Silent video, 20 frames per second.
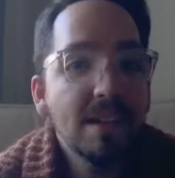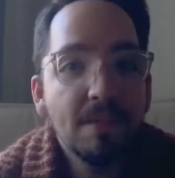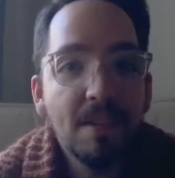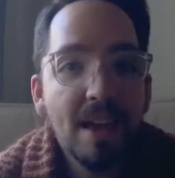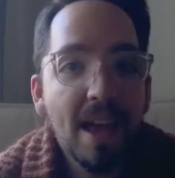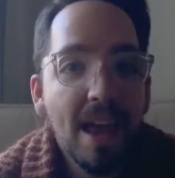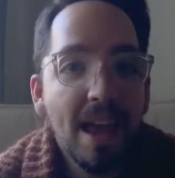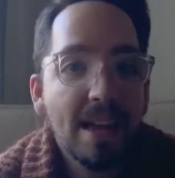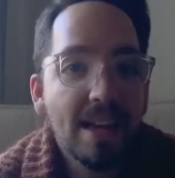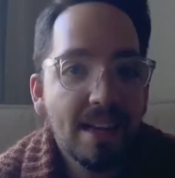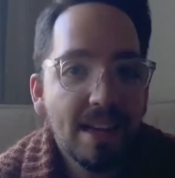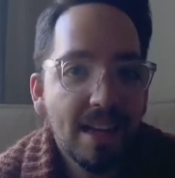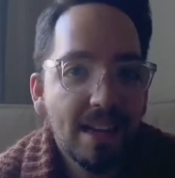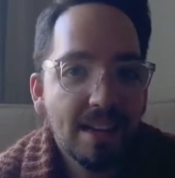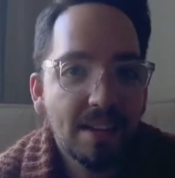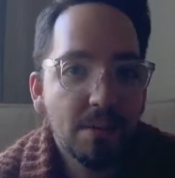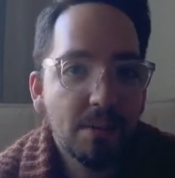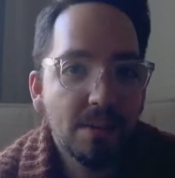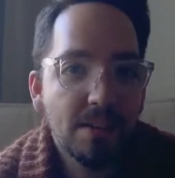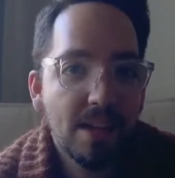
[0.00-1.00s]
If I hate it, I
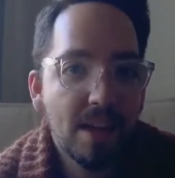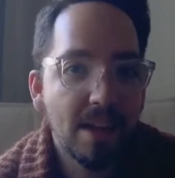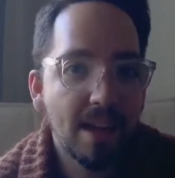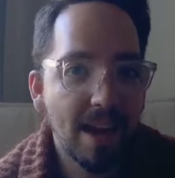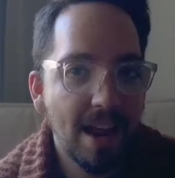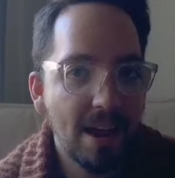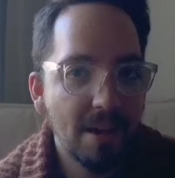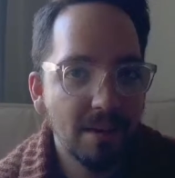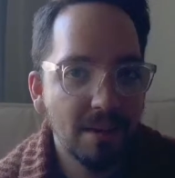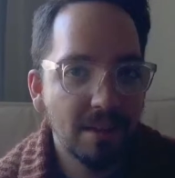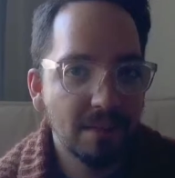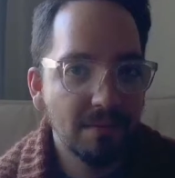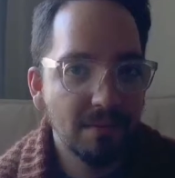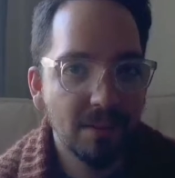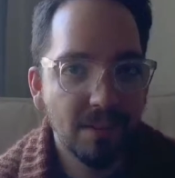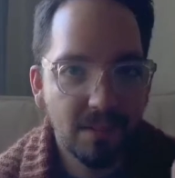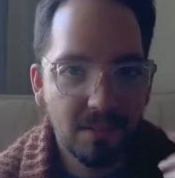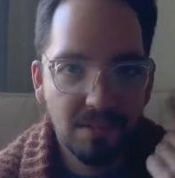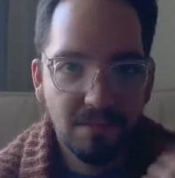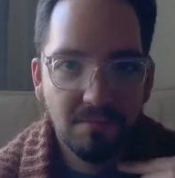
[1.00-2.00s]
can always take it out and
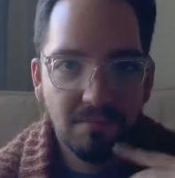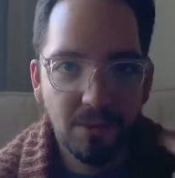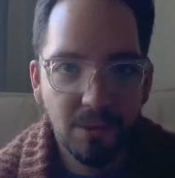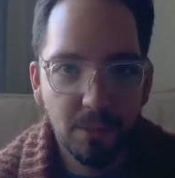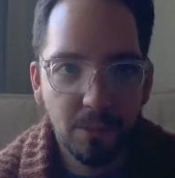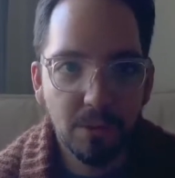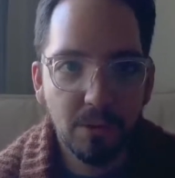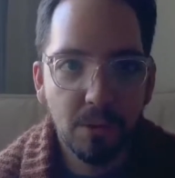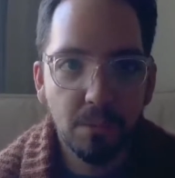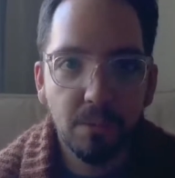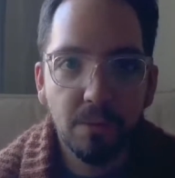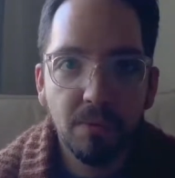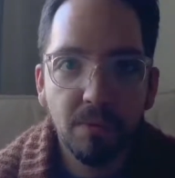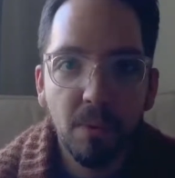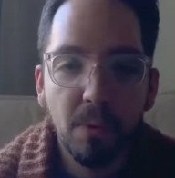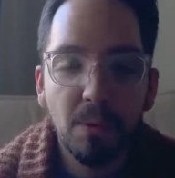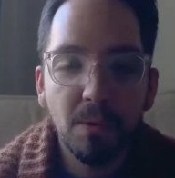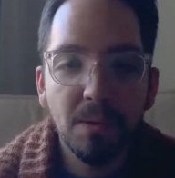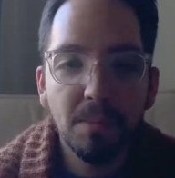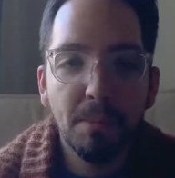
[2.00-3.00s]
just do a triple
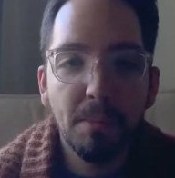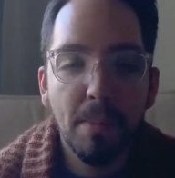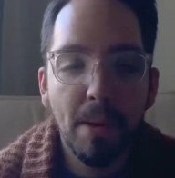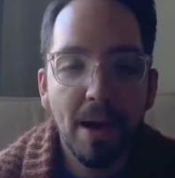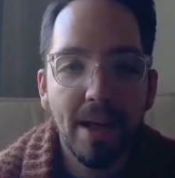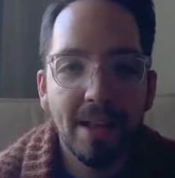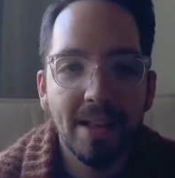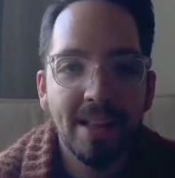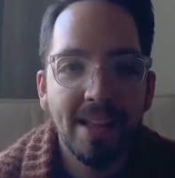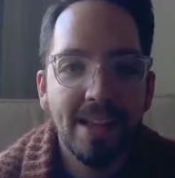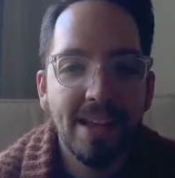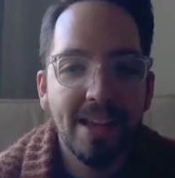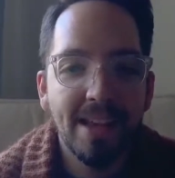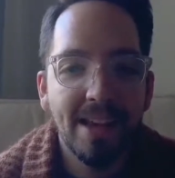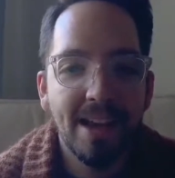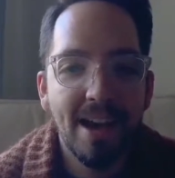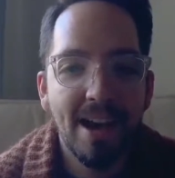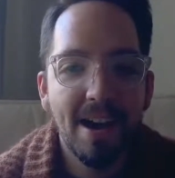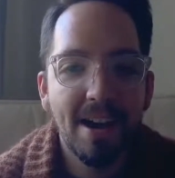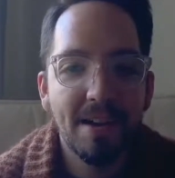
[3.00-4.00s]
fold. But
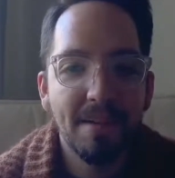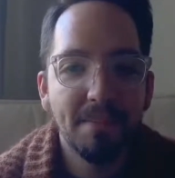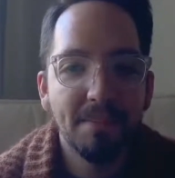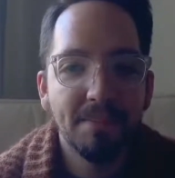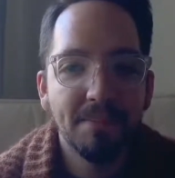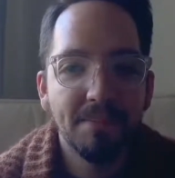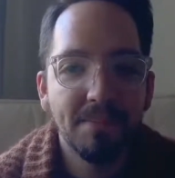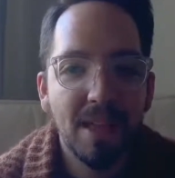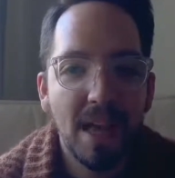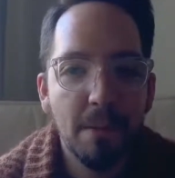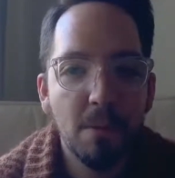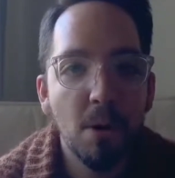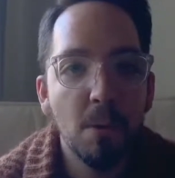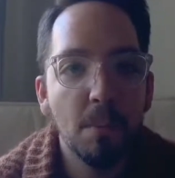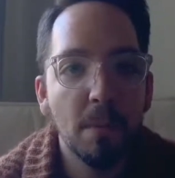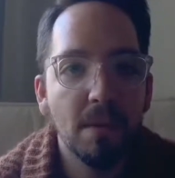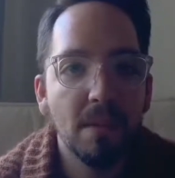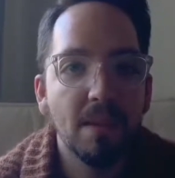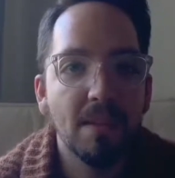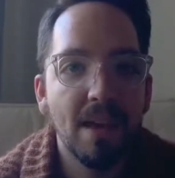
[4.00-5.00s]
I'm
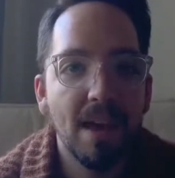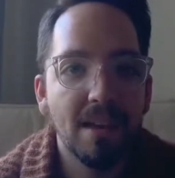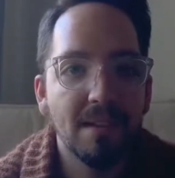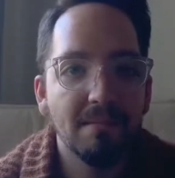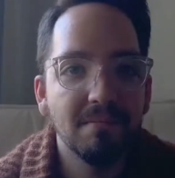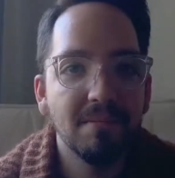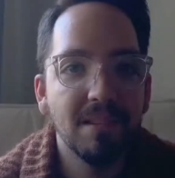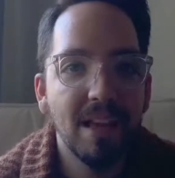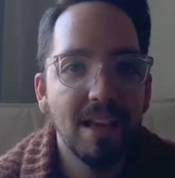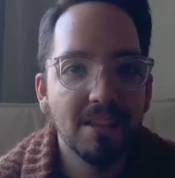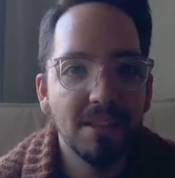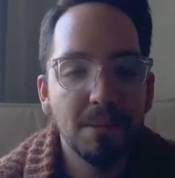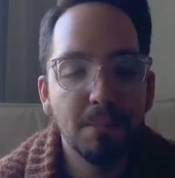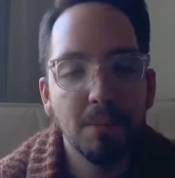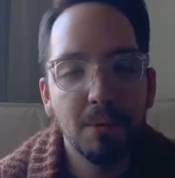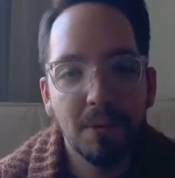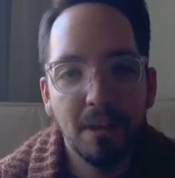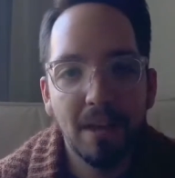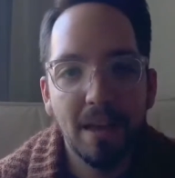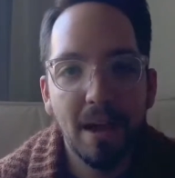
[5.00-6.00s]
hoping that ends up
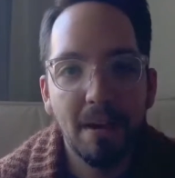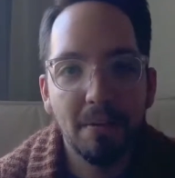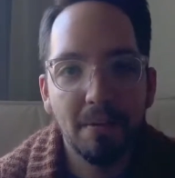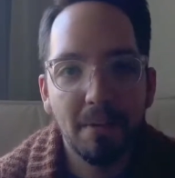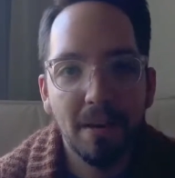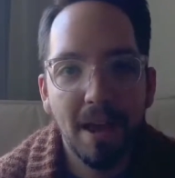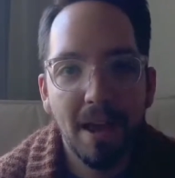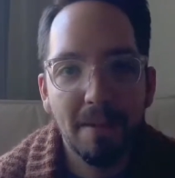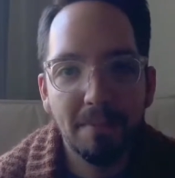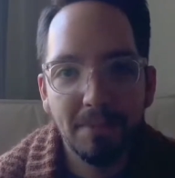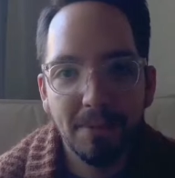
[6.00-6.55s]
looking out okay.